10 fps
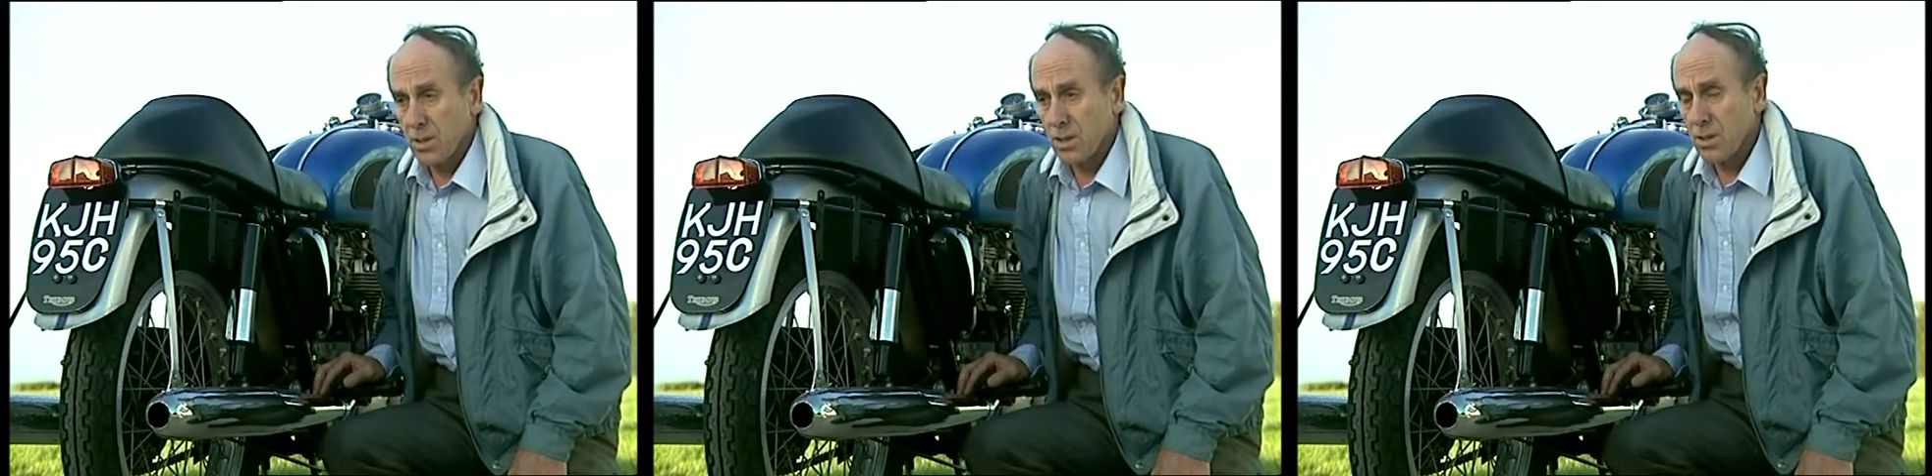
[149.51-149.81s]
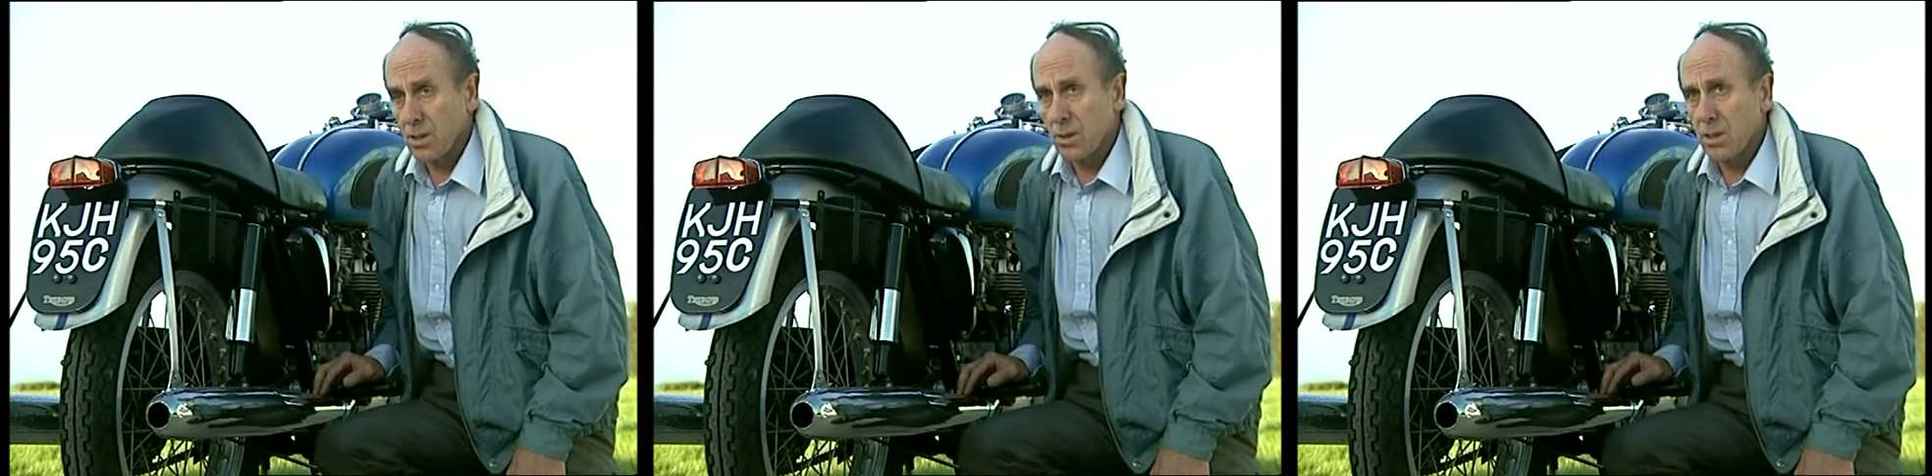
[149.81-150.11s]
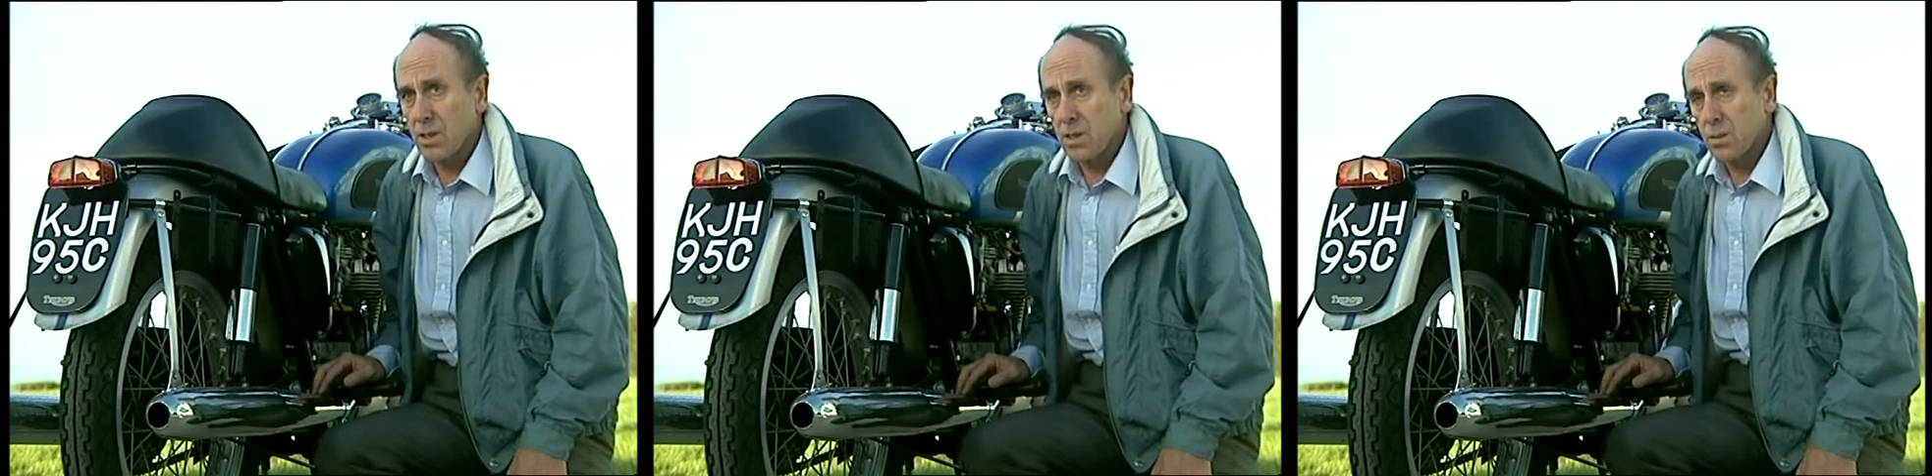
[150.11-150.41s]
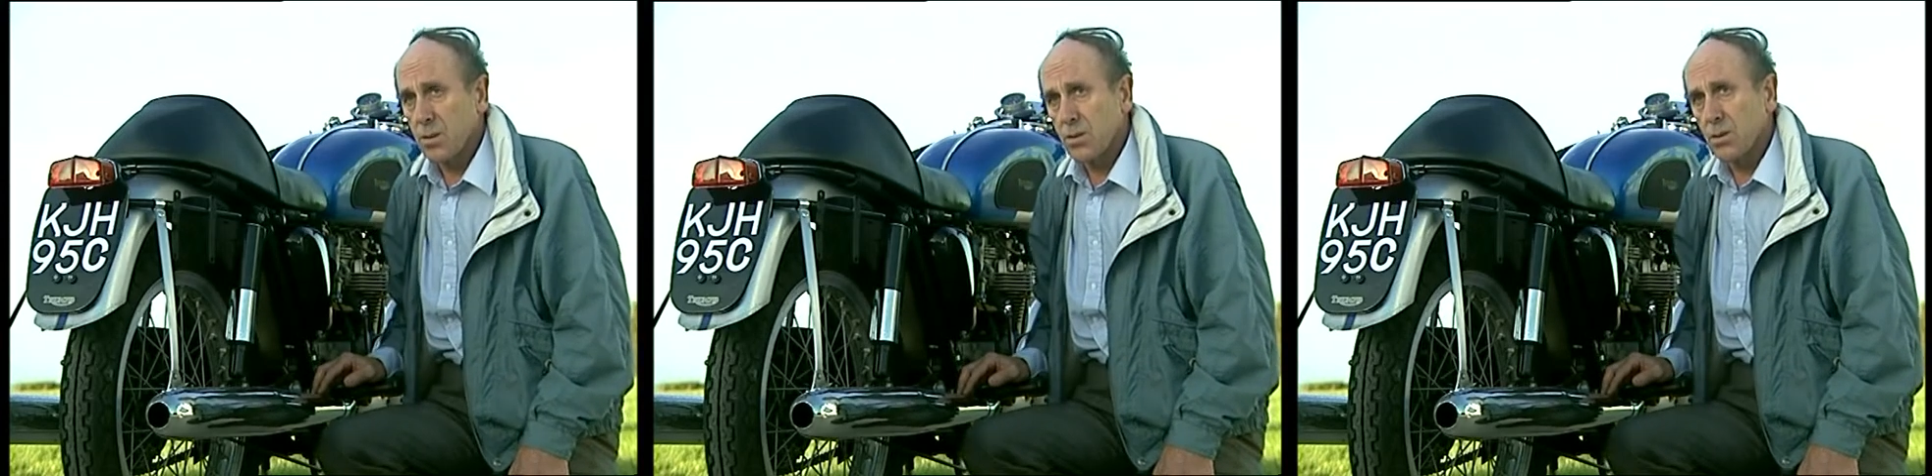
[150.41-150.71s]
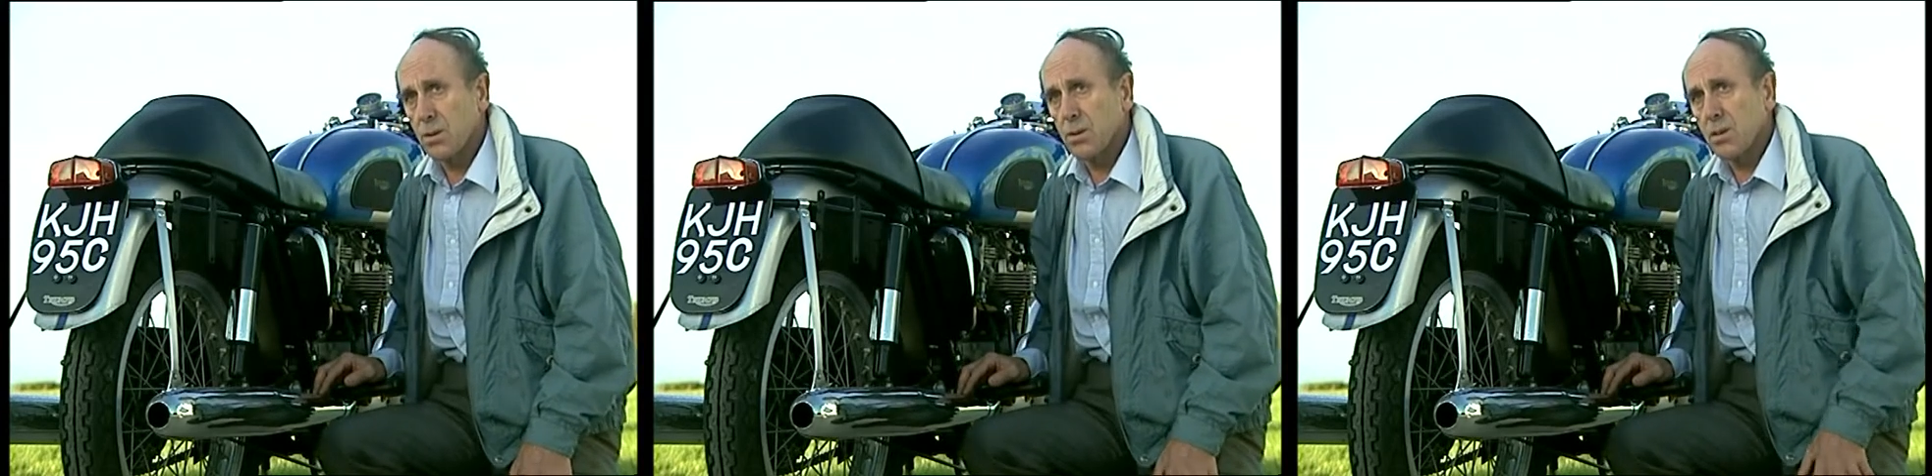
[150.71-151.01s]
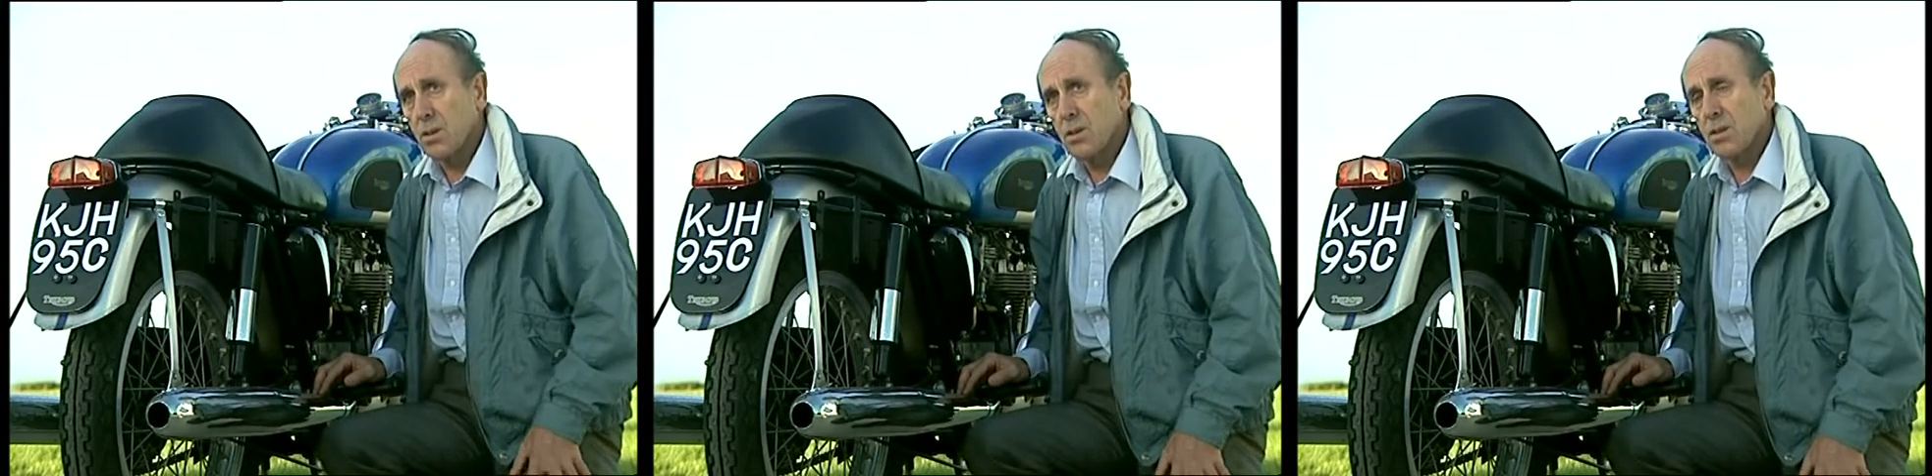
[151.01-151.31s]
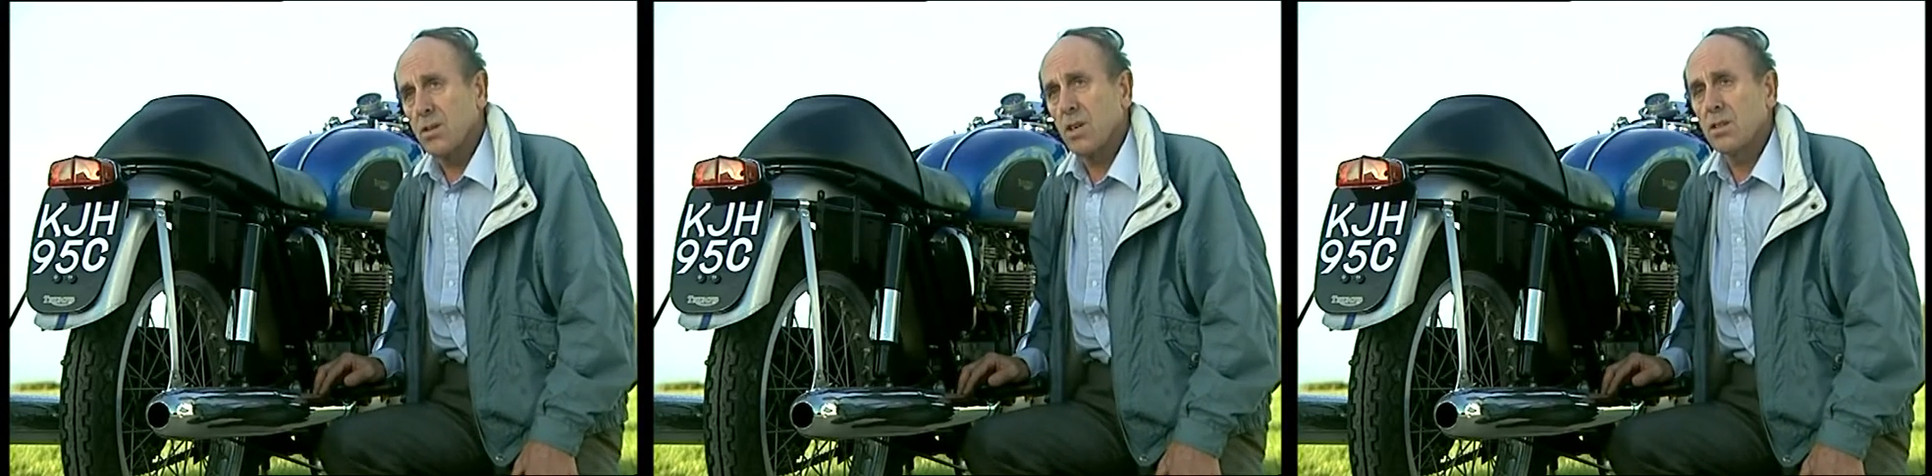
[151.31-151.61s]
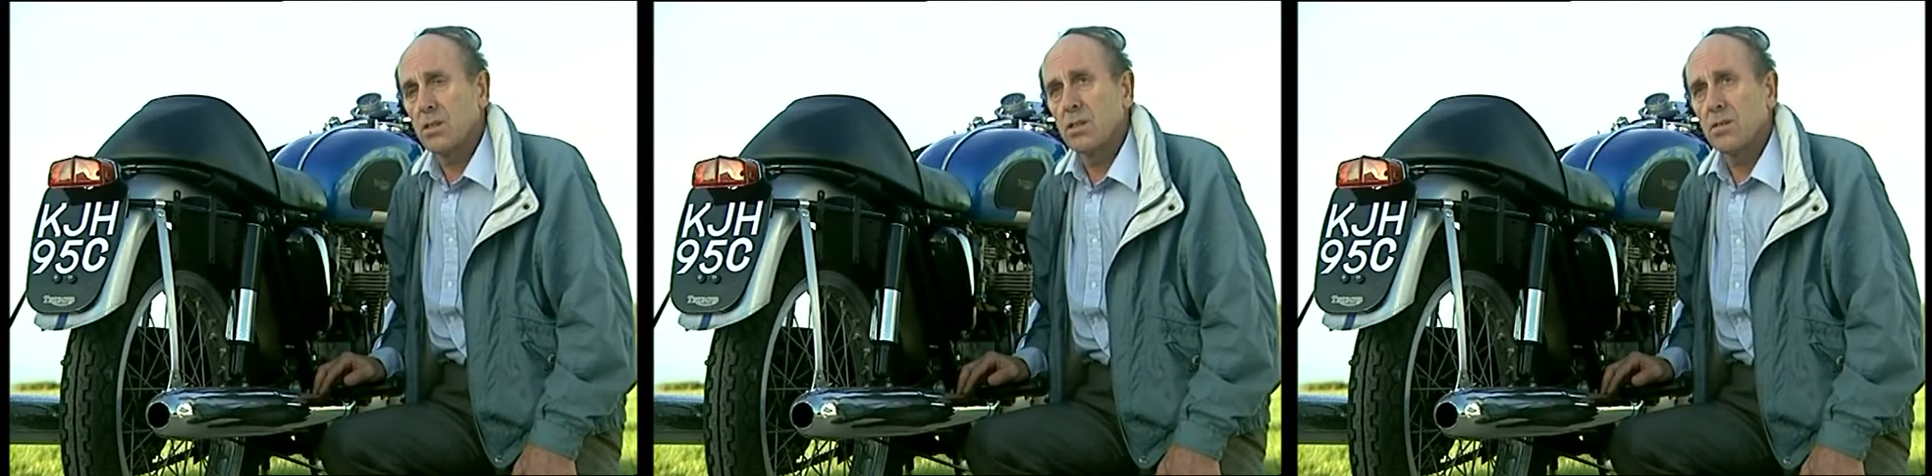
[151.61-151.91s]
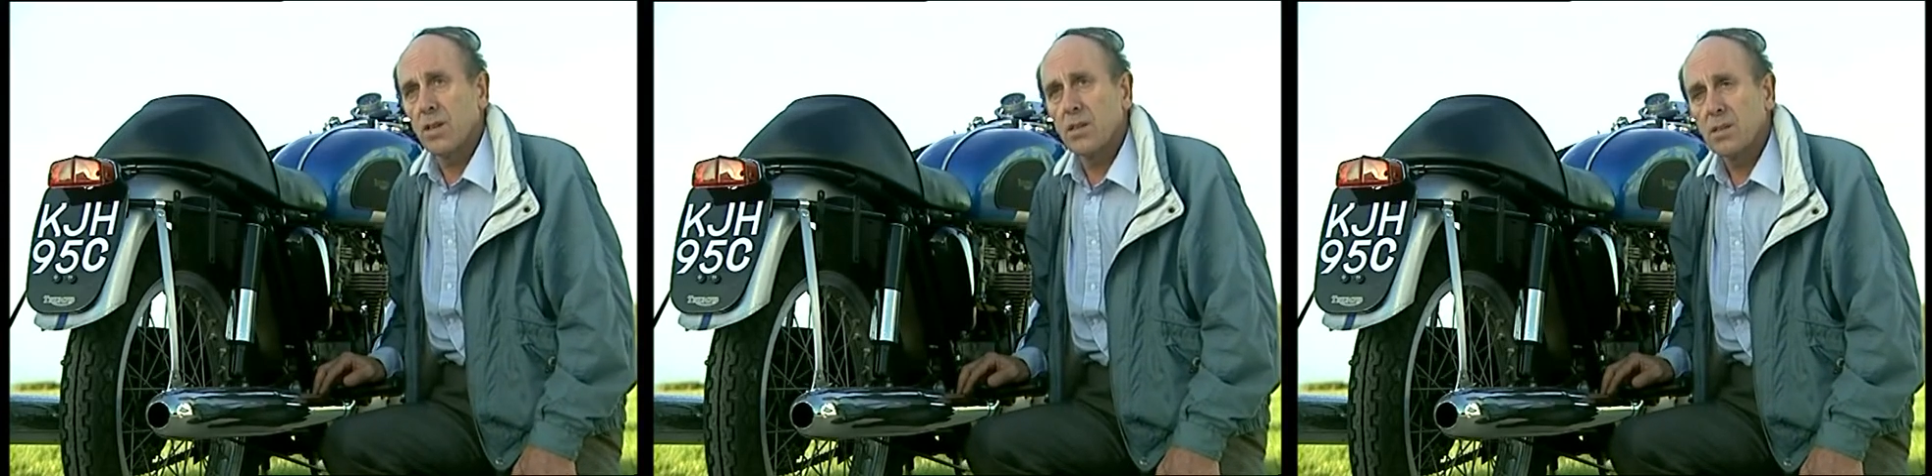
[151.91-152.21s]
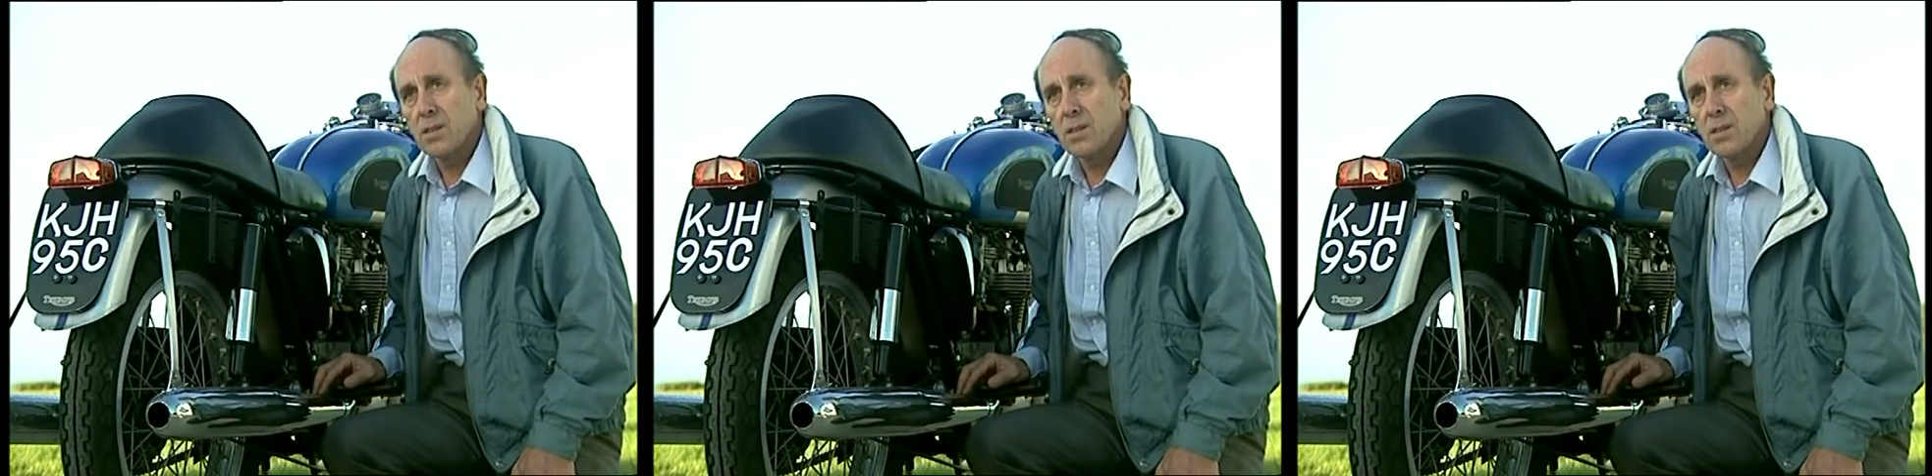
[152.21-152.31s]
Tuesday or Wednesday before the Saturday event.